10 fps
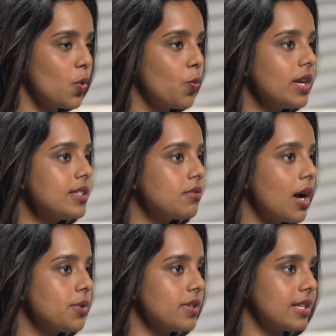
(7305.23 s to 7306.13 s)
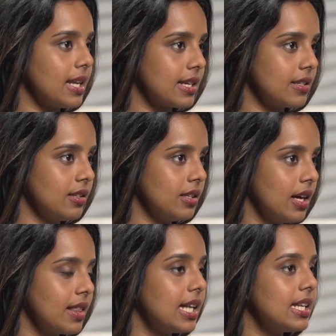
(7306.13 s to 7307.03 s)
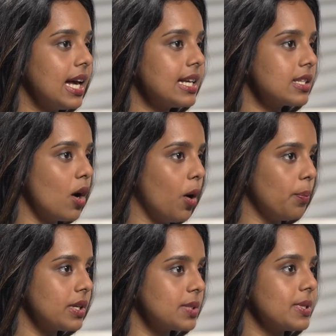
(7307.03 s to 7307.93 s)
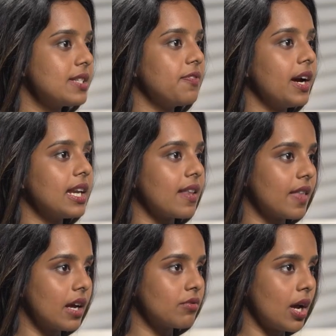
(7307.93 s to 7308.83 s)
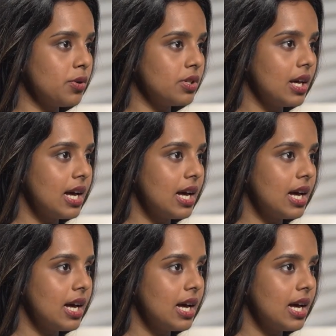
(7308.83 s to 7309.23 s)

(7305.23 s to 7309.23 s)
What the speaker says: Once a route is selected, the next hop specified in that route